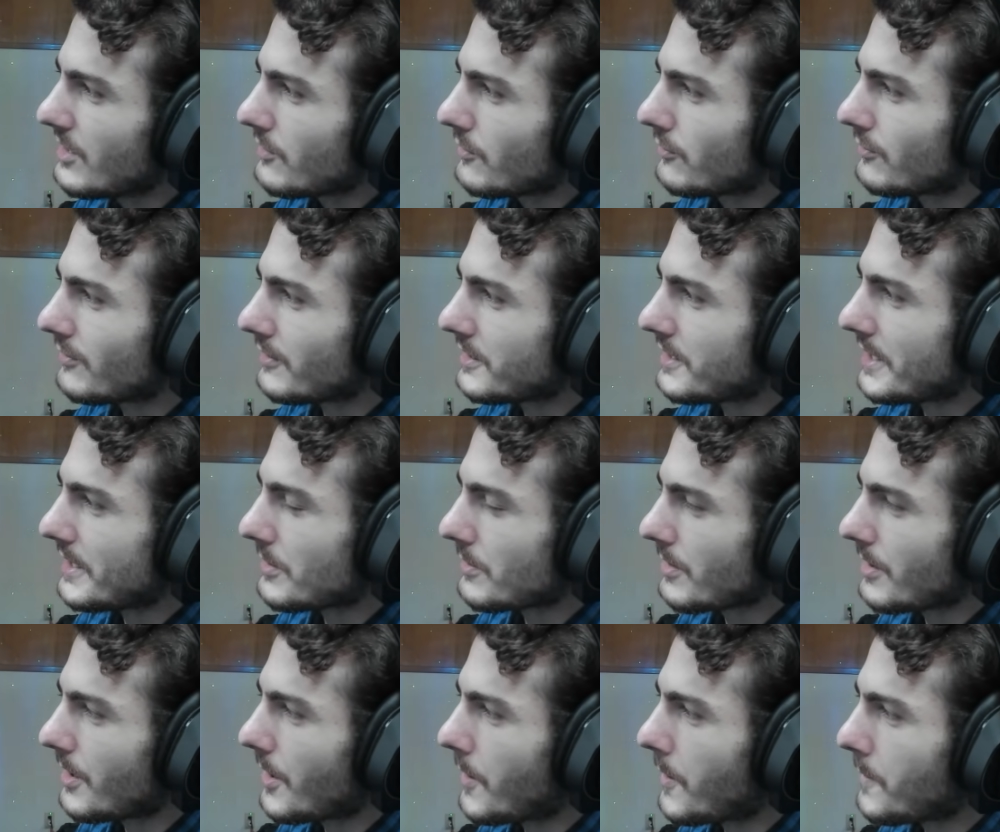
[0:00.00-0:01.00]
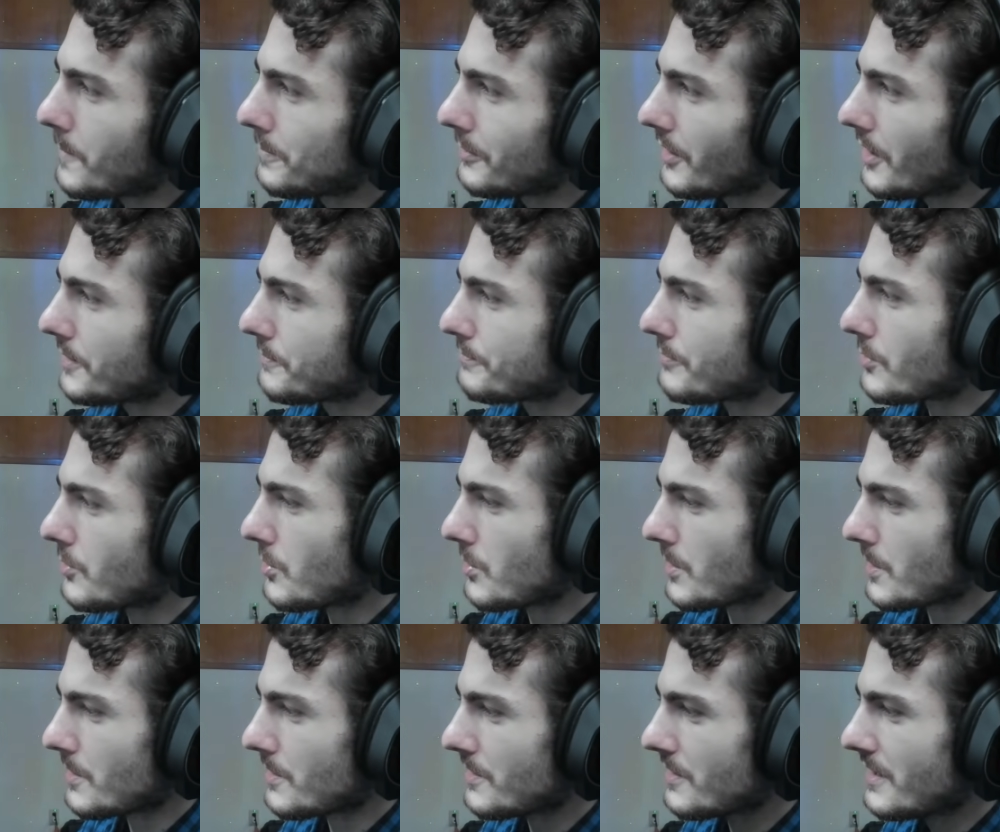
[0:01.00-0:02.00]
Sekiro,
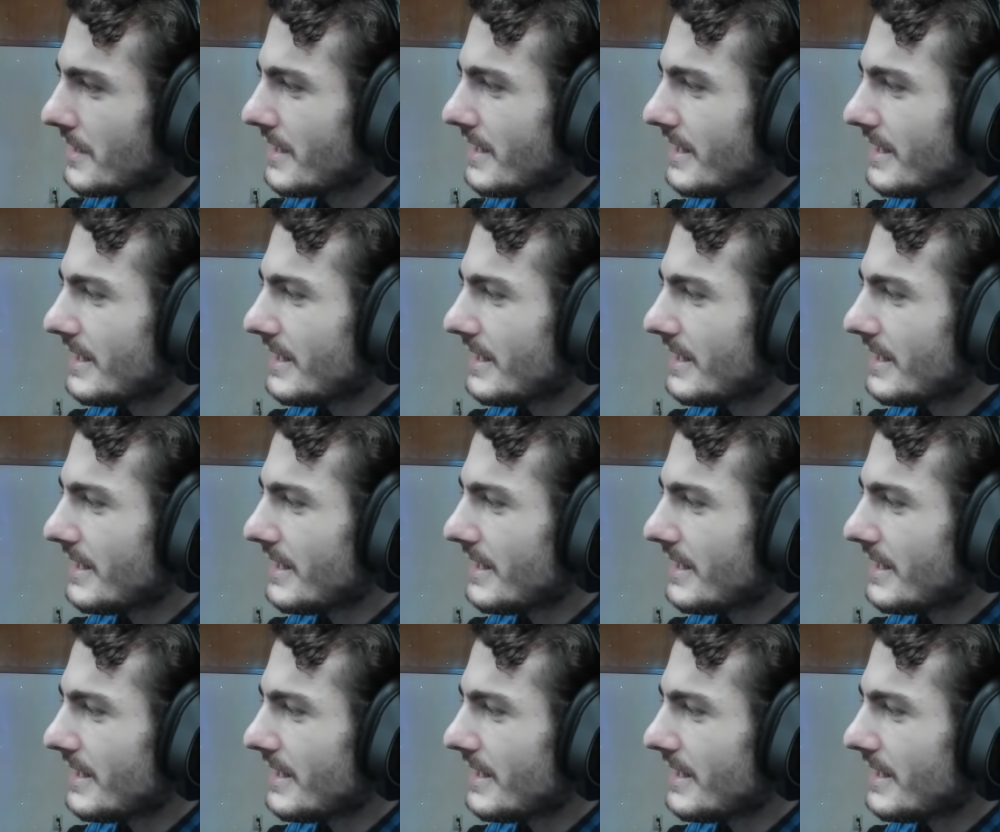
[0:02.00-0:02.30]
Bloodborne.